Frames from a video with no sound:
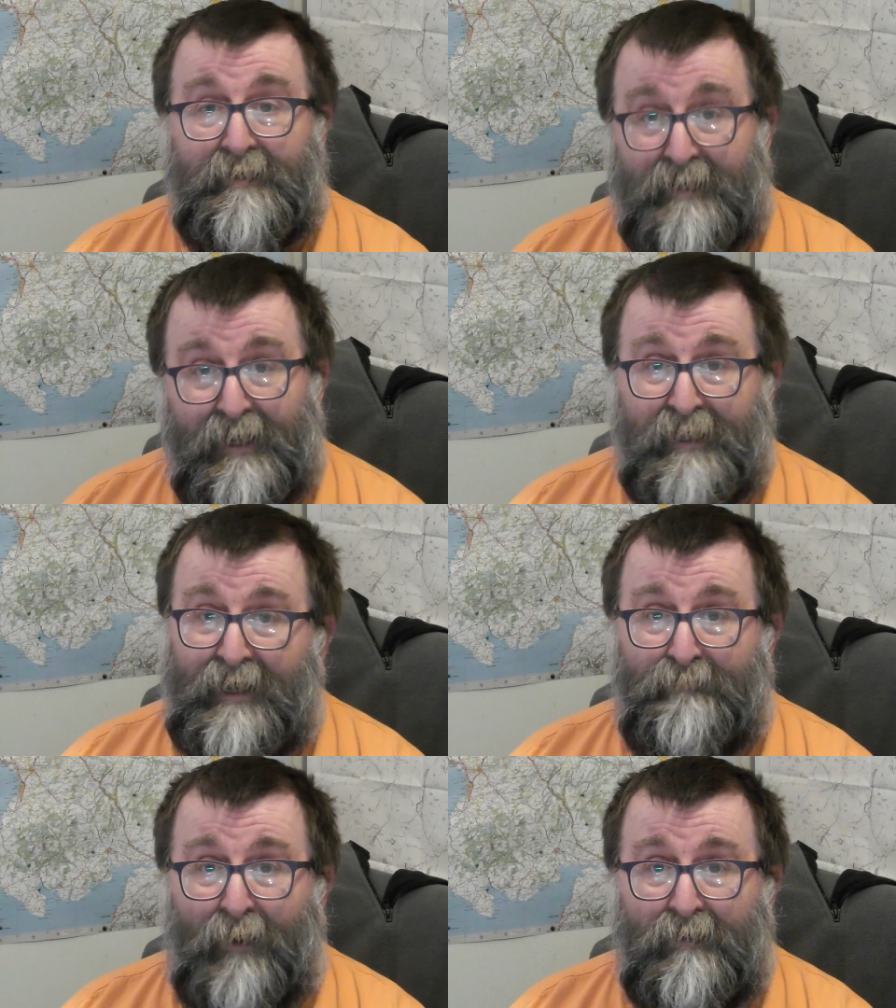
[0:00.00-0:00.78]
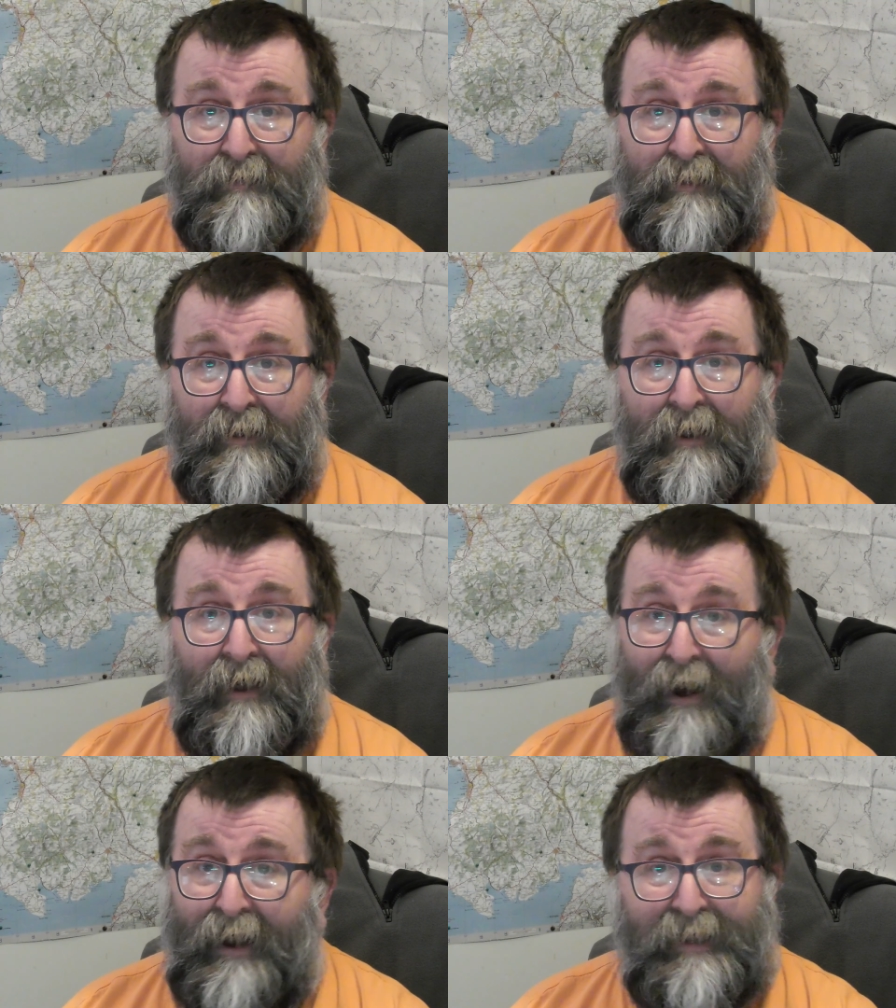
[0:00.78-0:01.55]
click that button
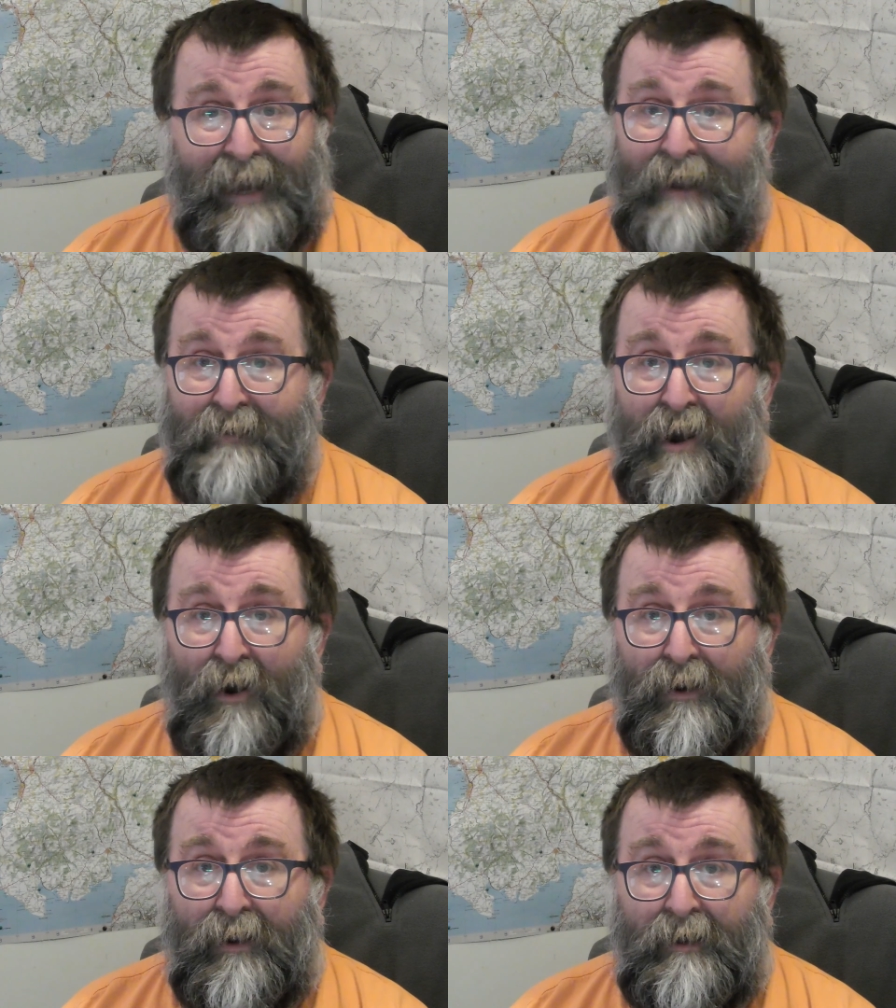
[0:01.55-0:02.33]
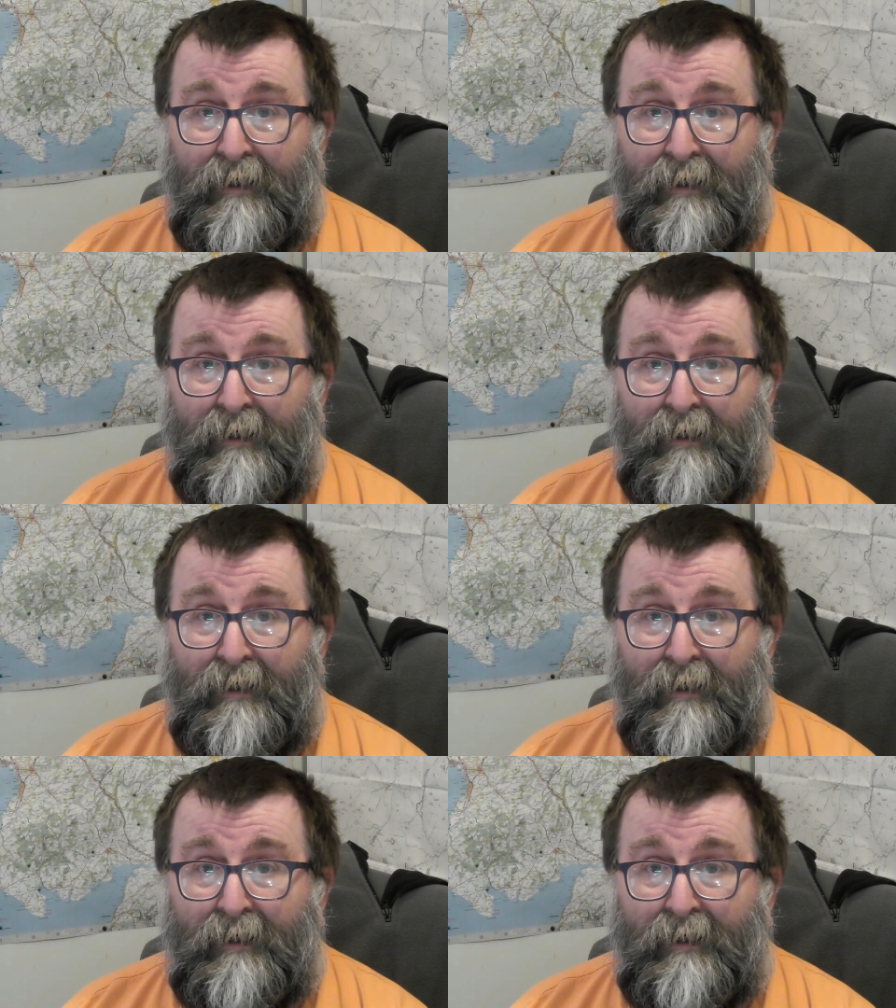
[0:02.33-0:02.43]
and carry on.